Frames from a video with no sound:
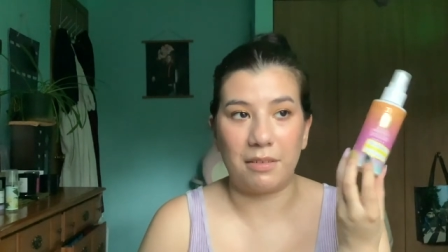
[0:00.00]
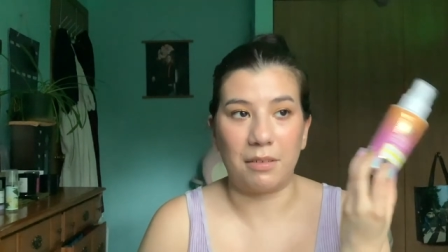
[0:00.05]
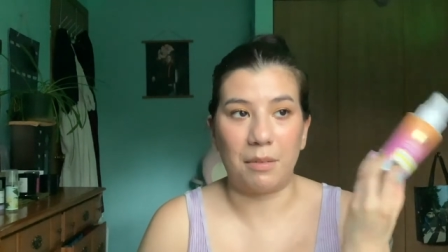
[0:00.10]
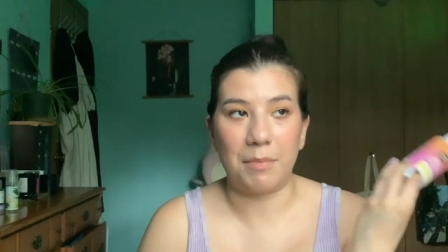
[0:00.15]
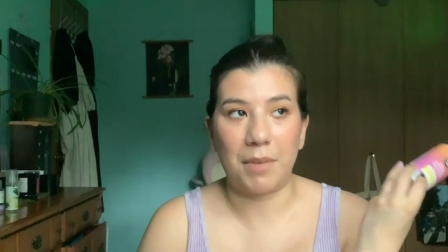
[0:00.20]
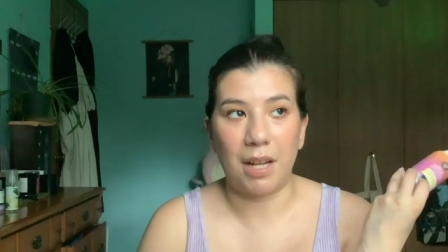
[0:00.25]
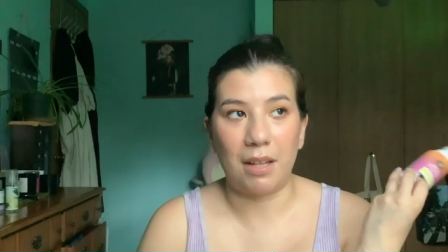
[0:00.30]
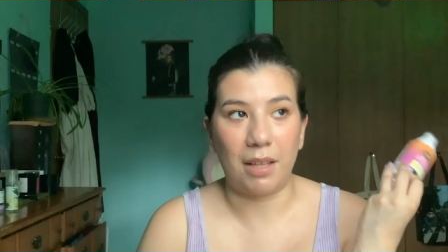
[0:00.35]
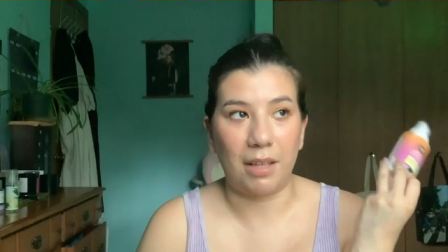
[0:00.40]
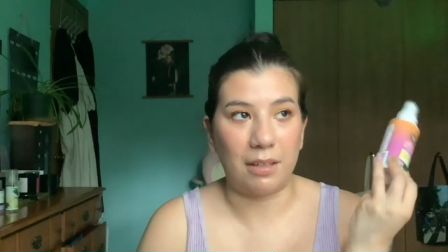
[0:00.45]
so I'm
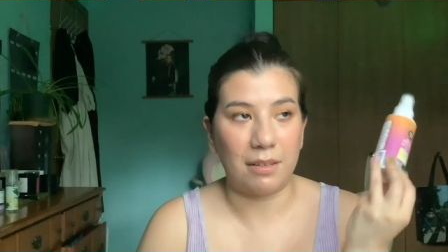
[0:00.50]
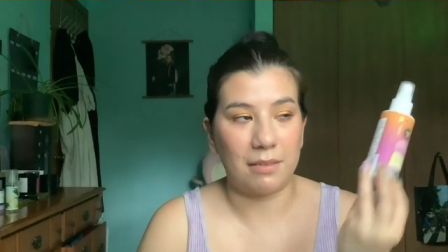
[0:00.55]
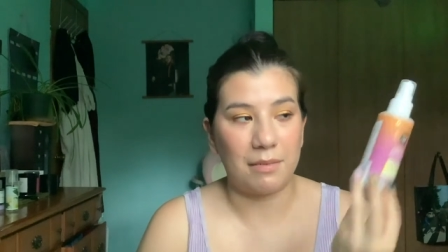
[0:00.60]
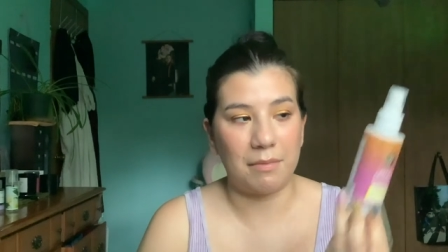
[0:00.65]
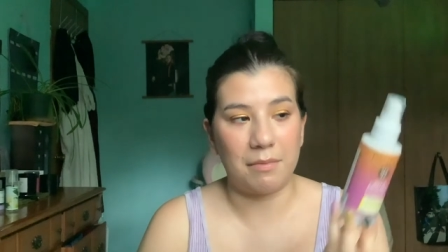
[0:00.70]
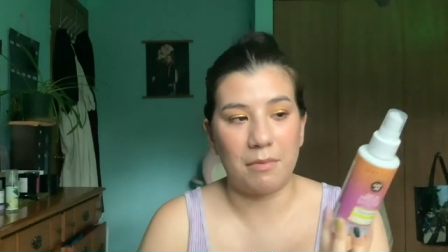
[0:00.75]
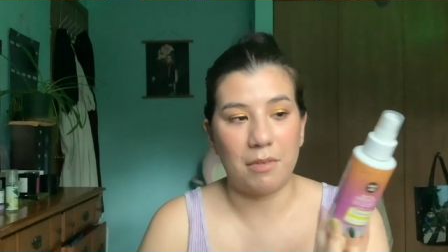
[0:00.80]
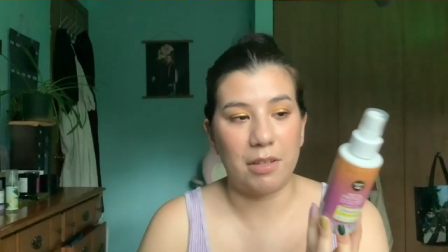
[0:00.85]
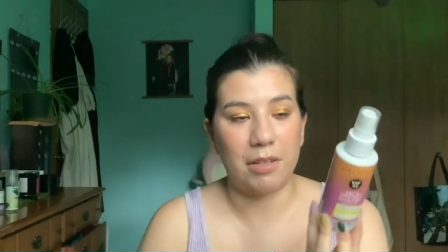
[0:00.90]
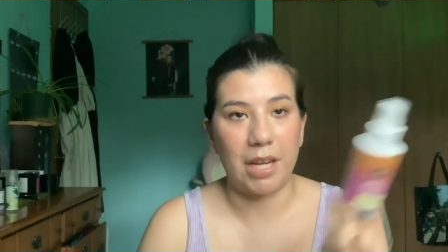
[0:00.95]
not like
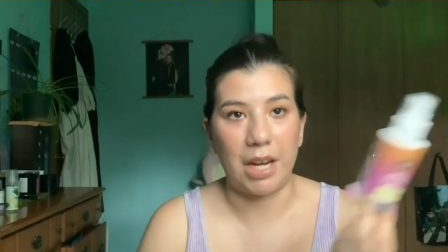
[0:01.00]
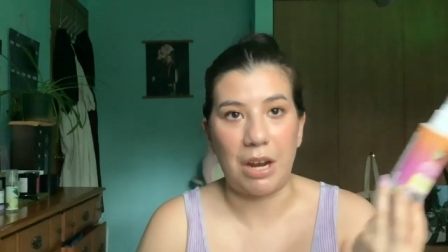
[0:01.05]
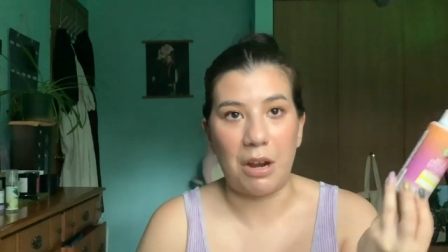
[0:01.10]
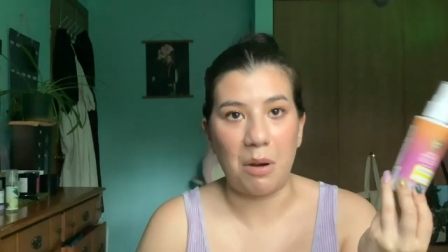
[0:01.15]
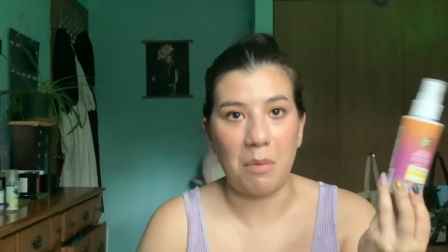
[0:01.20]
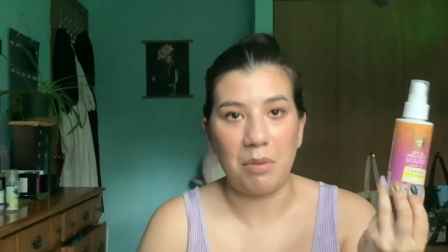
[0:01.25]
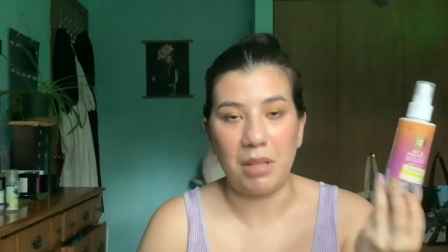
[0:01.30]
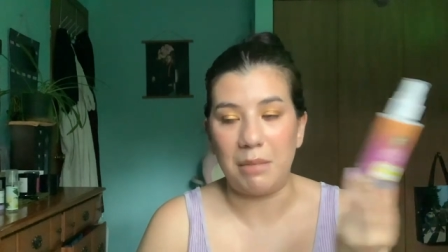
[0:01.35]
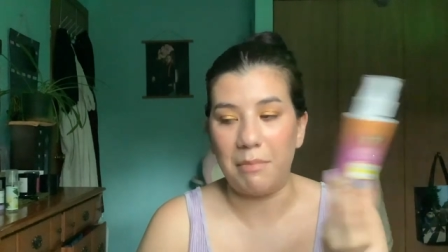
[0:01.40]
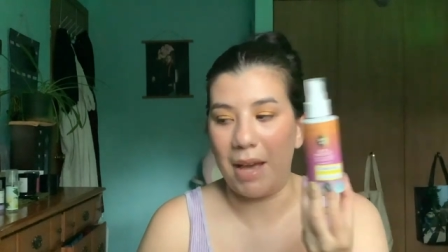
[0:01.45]

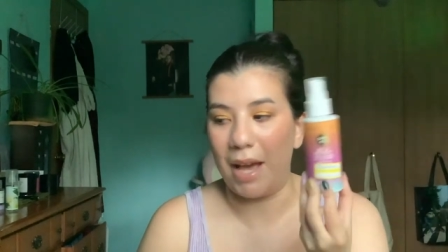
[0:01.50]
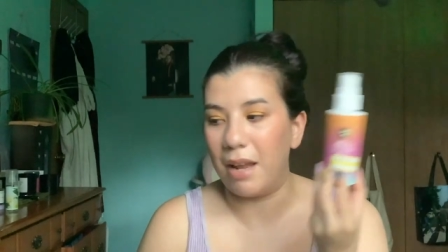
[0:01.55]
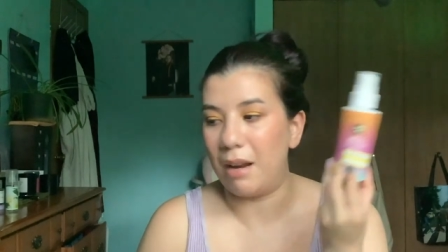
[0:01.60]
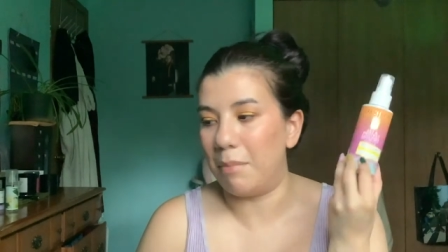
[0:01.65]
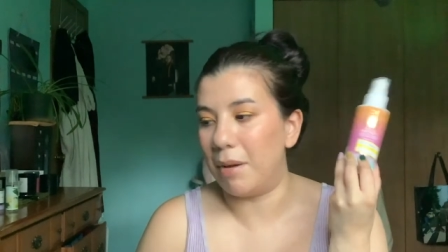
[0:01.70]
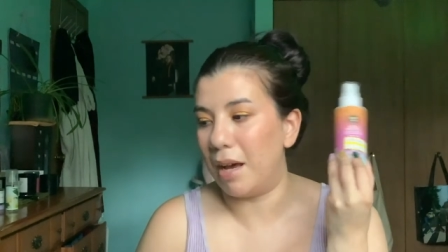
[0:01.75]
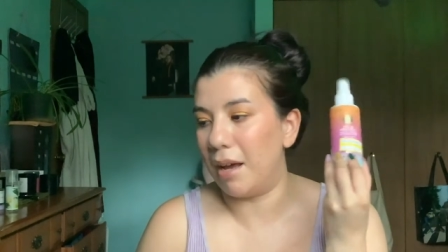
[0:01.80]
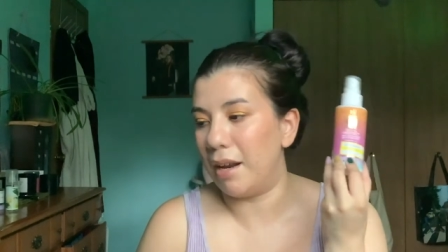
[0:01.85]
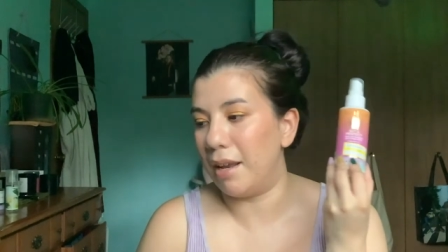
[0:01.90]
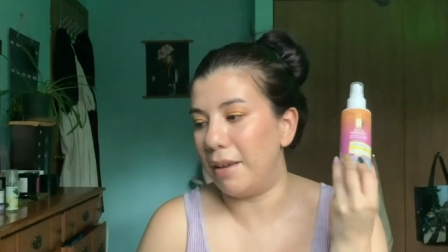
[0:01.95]
terribly mad
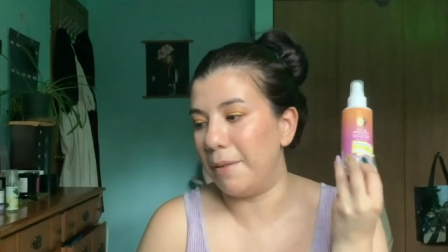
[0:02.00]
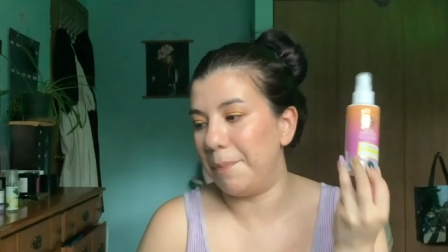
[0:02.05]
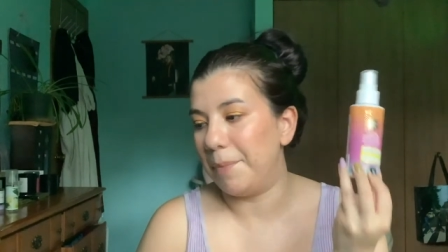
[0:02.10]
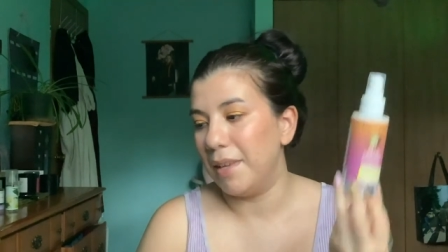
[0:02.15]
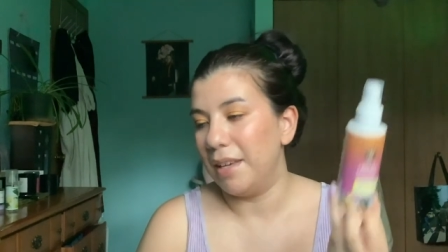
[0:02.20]
about it.